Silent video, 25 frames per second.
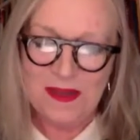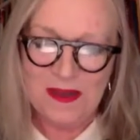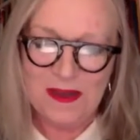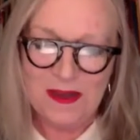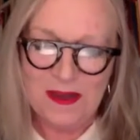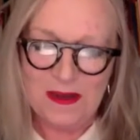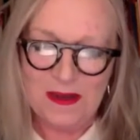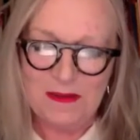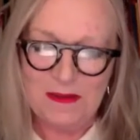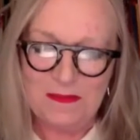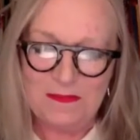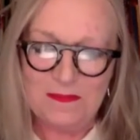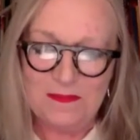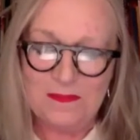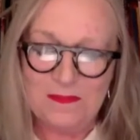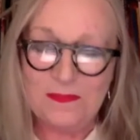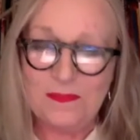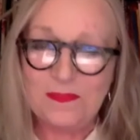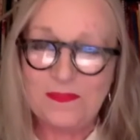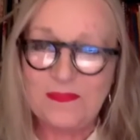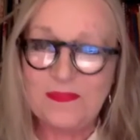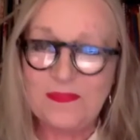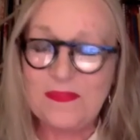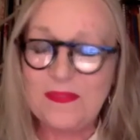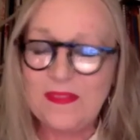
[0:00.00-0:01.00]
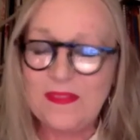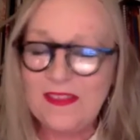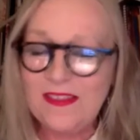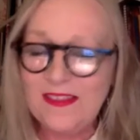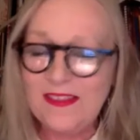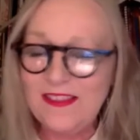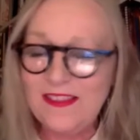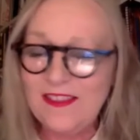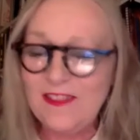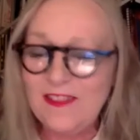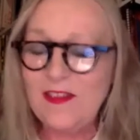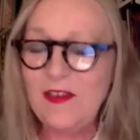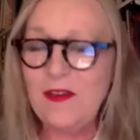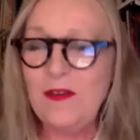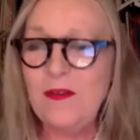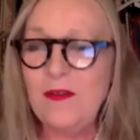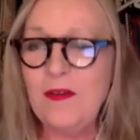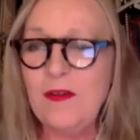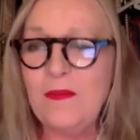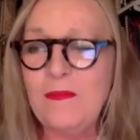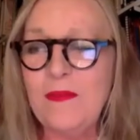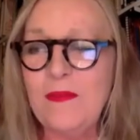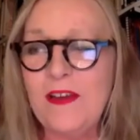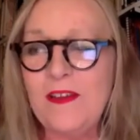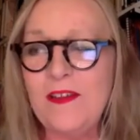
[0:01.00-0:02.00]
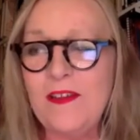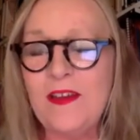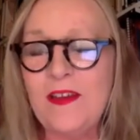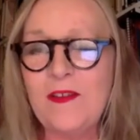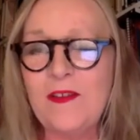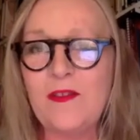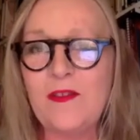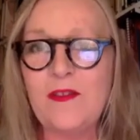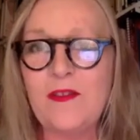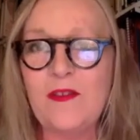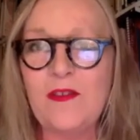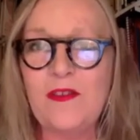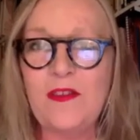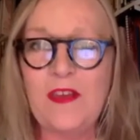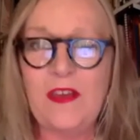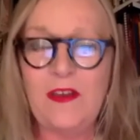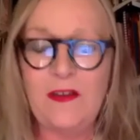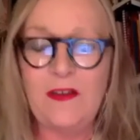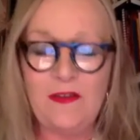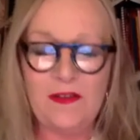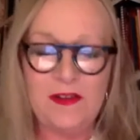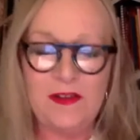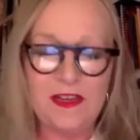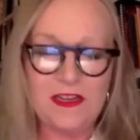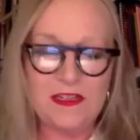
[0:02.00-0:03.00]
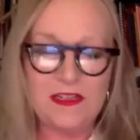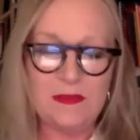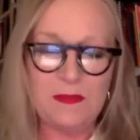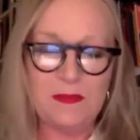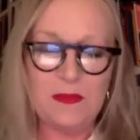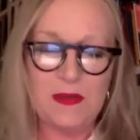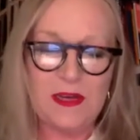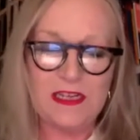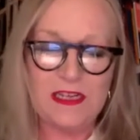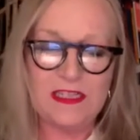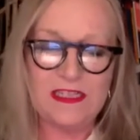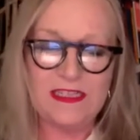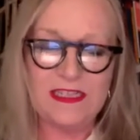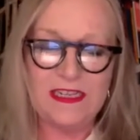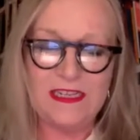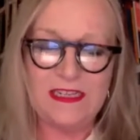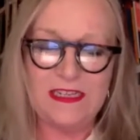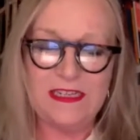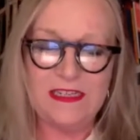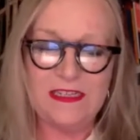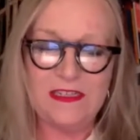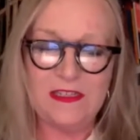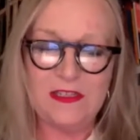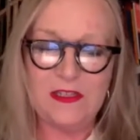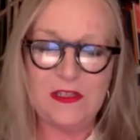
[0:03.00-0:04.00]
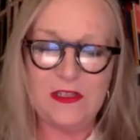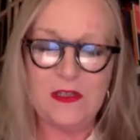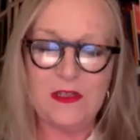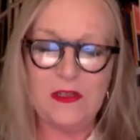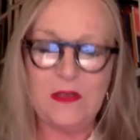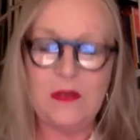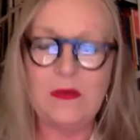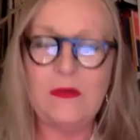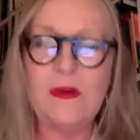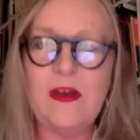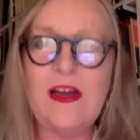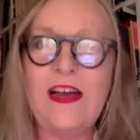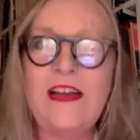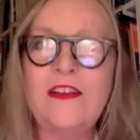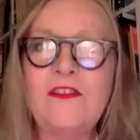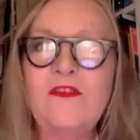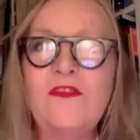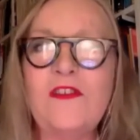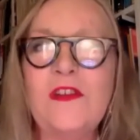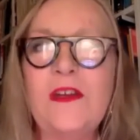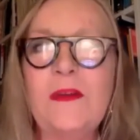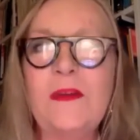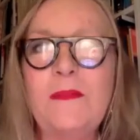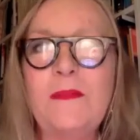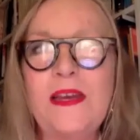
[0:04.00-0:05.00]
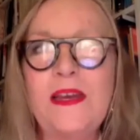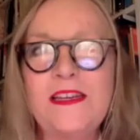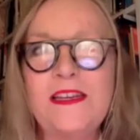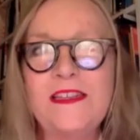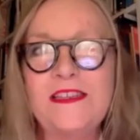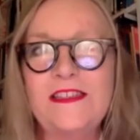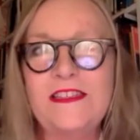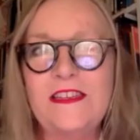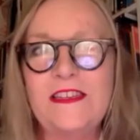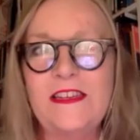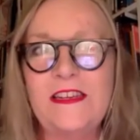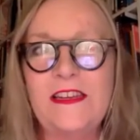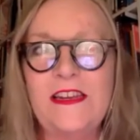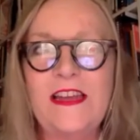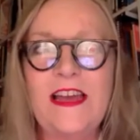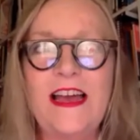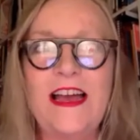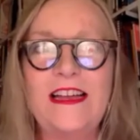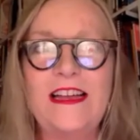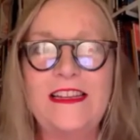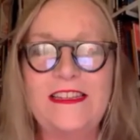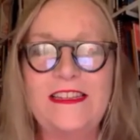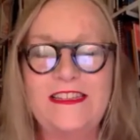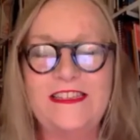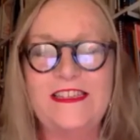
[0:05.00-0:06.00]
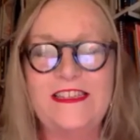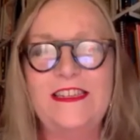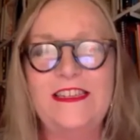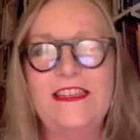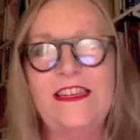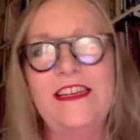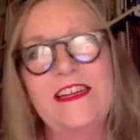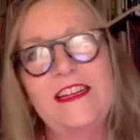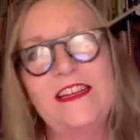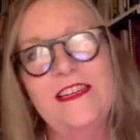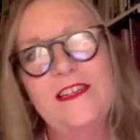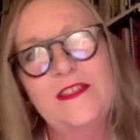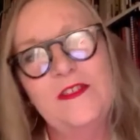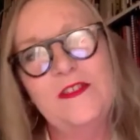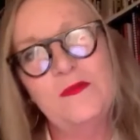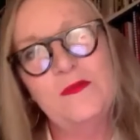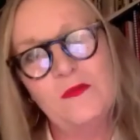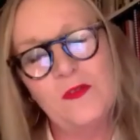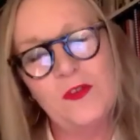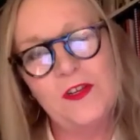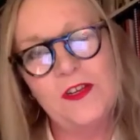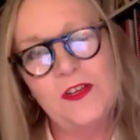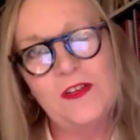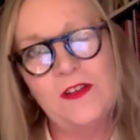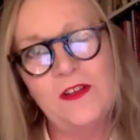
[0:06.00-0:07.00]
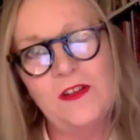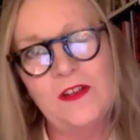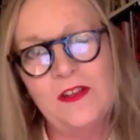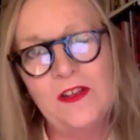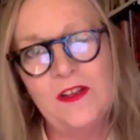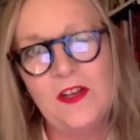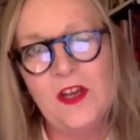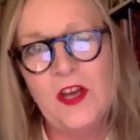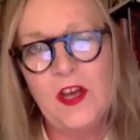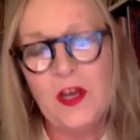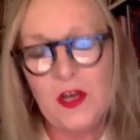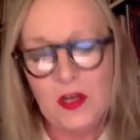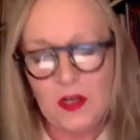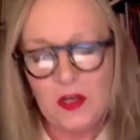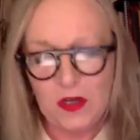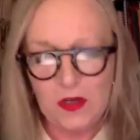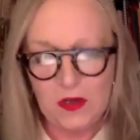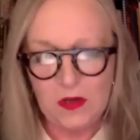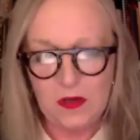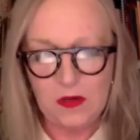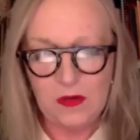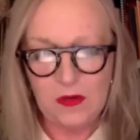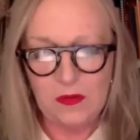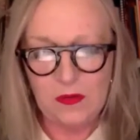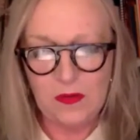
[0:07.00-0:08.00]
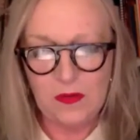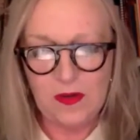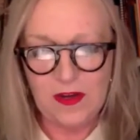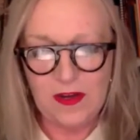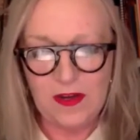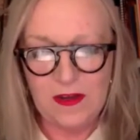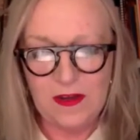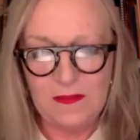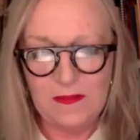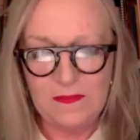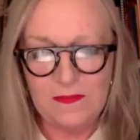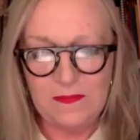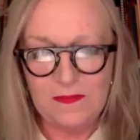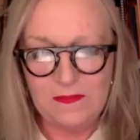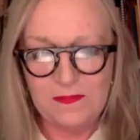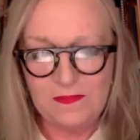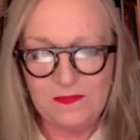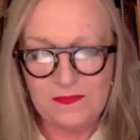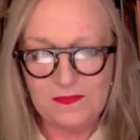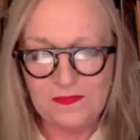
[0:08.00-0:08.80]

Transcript: Um, so my thanks also need to be extended to Andrea Mason and to Nicholas Royle, who um,